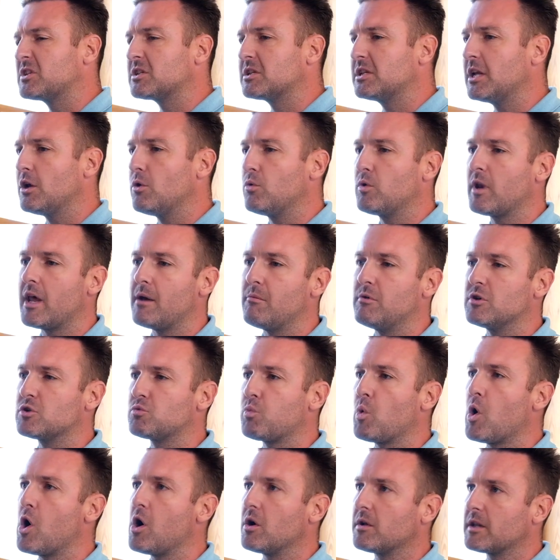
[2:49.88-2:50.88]
still there was
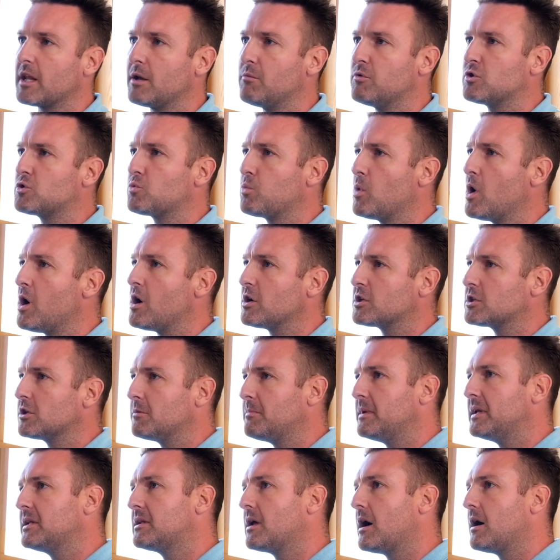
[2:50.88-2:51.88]
work to
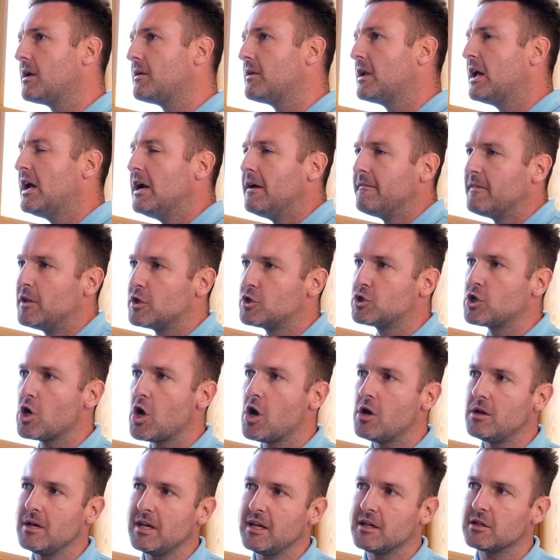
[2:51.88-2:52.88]
be done. The
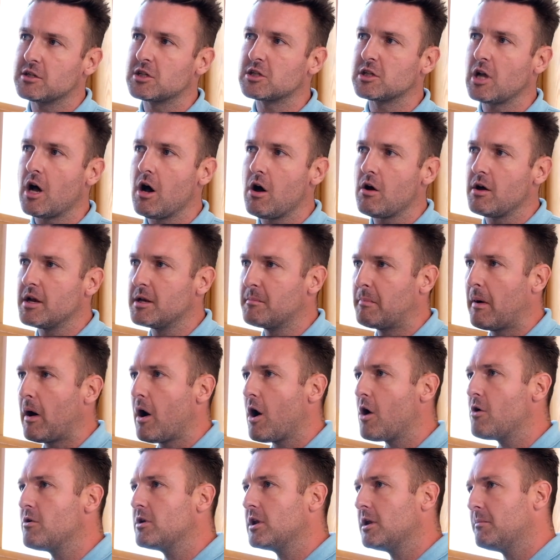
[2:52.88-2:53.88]
journey had started but
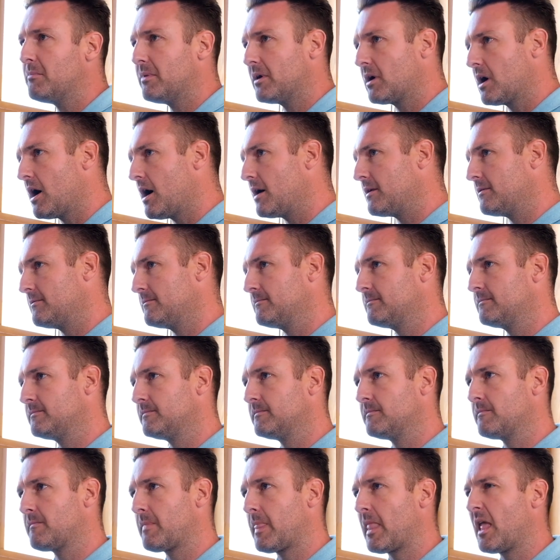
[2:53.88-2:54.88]
only begun.
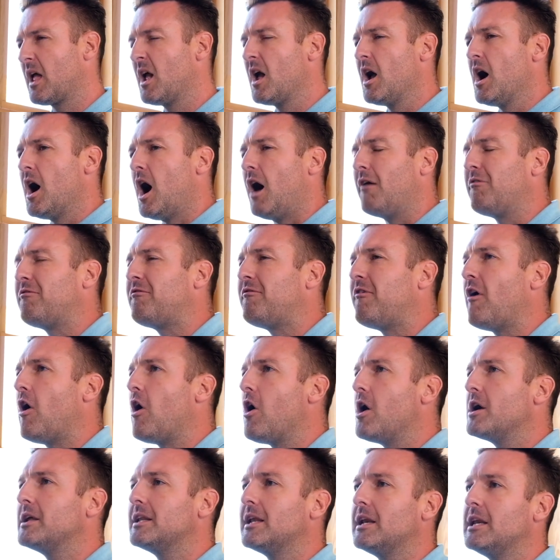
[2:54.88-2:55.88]
I
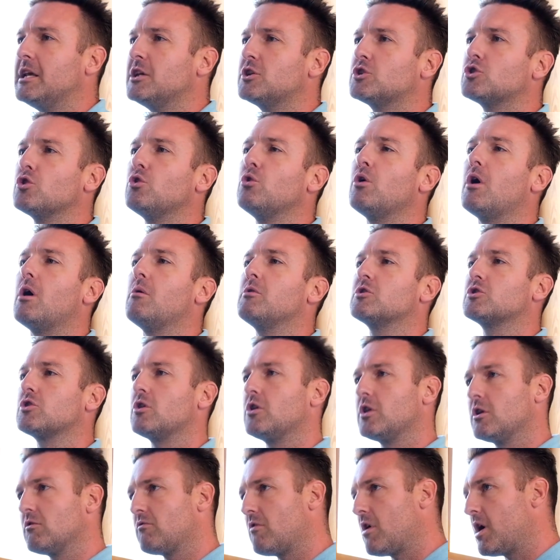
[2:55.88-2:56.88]
finally saw I was
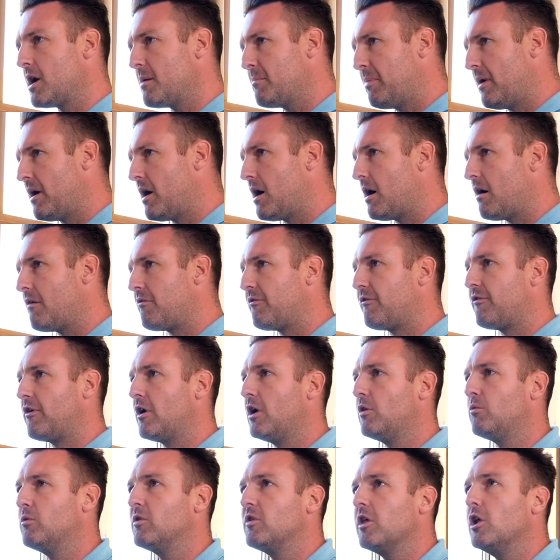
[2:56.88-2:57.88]
on the right path,
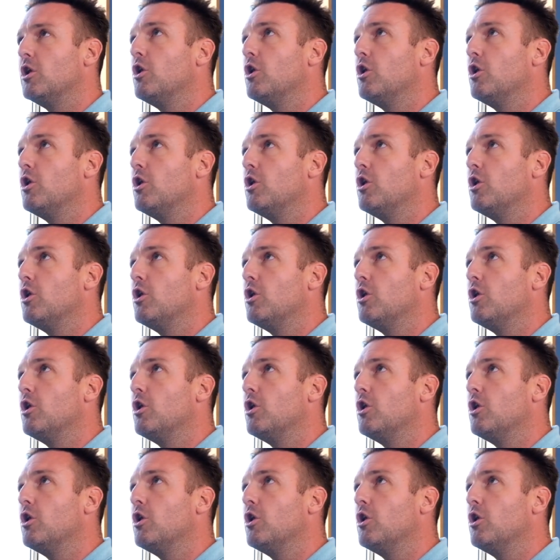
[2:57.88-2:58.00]
with the